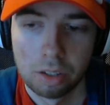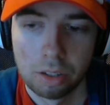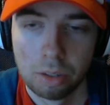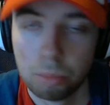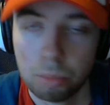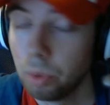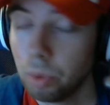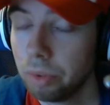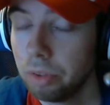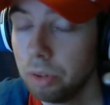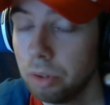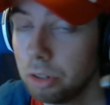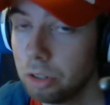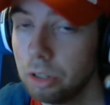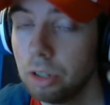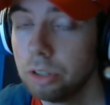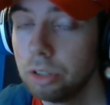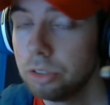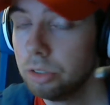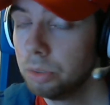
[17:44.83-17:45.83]
One thing you'd
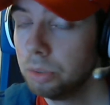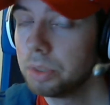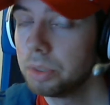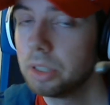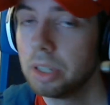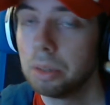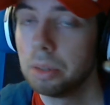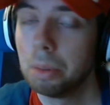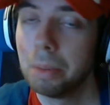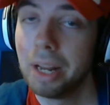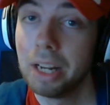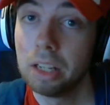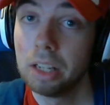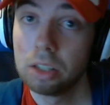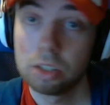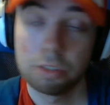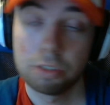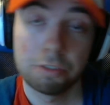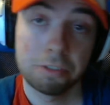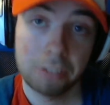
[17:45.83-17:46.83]
also do with the demo man
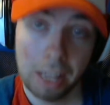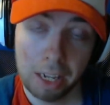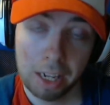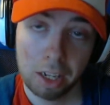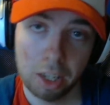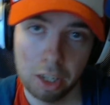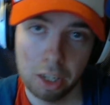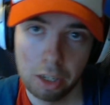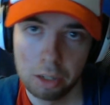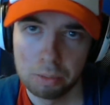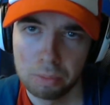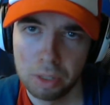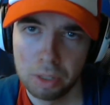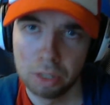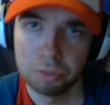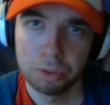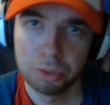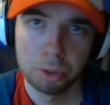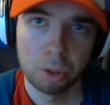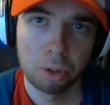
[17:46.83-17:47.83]
is flanking.
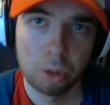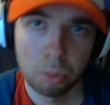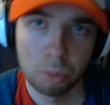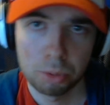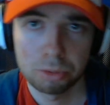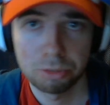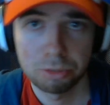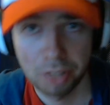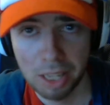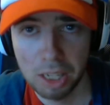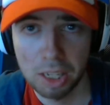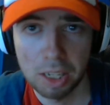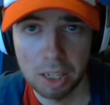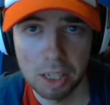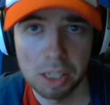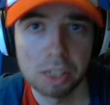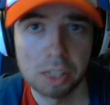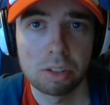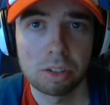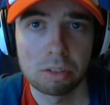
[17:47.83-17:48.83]
And if you don't know what flanking
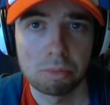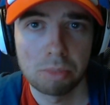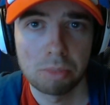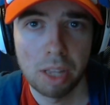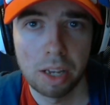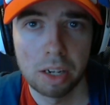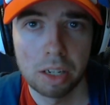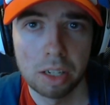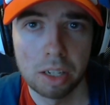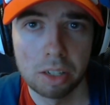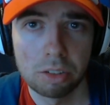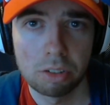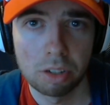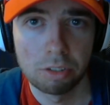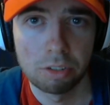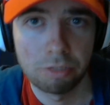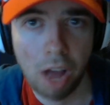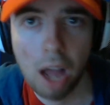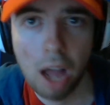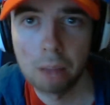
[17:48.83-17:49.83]
is, that is
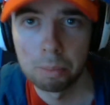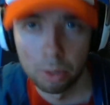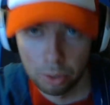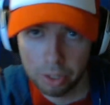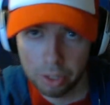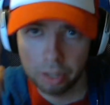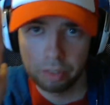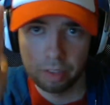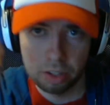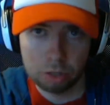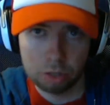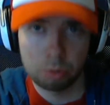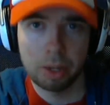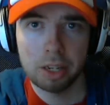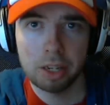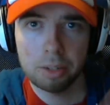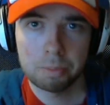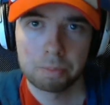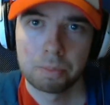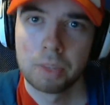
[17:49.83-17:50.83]
if I'm looking this
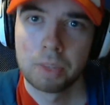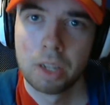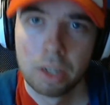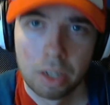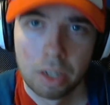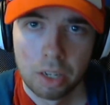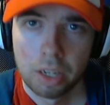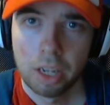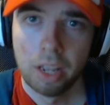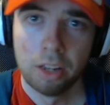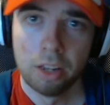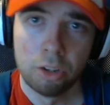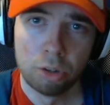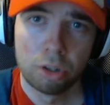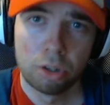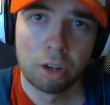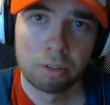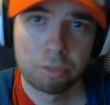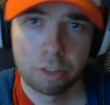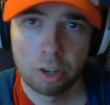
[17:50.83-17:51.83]
way and you
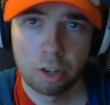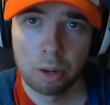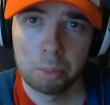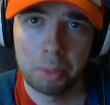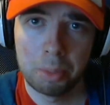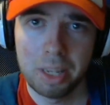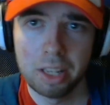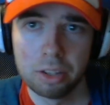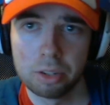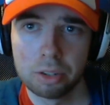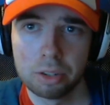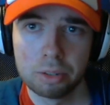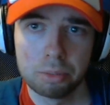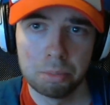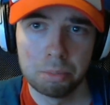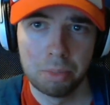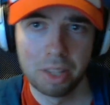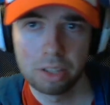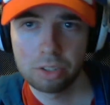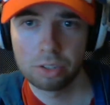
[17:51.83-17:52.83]
come from either
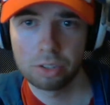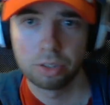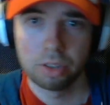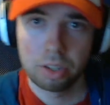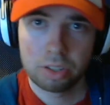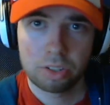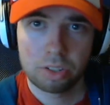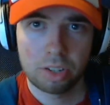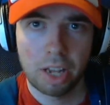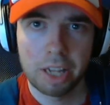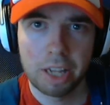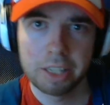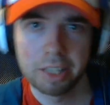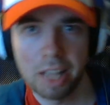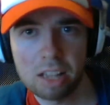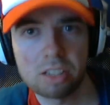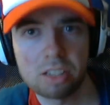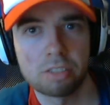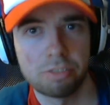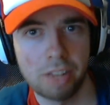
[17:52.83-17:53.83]
this or this side,
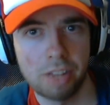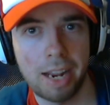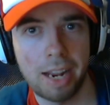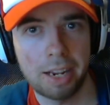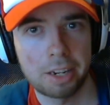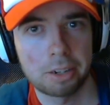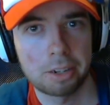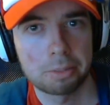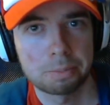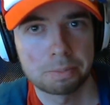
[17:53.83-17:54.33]
that's a flank.